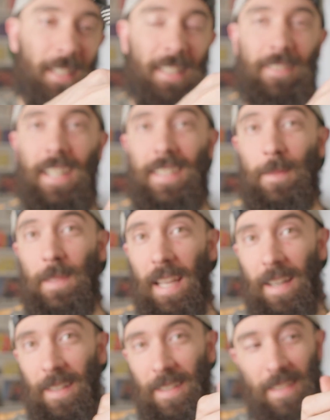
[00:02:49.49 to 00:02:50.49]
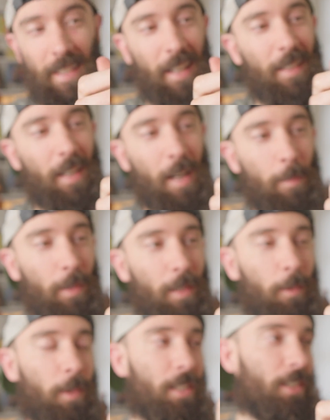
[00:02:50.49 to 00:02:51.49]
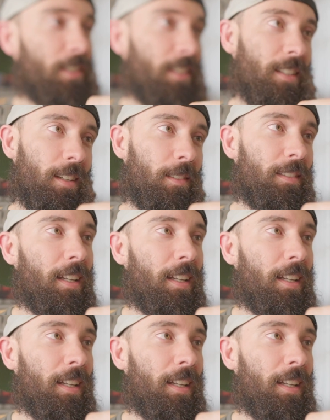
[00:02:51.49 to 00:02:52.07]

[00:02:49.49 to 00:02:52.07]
They've got some tears on the upper, which, you know,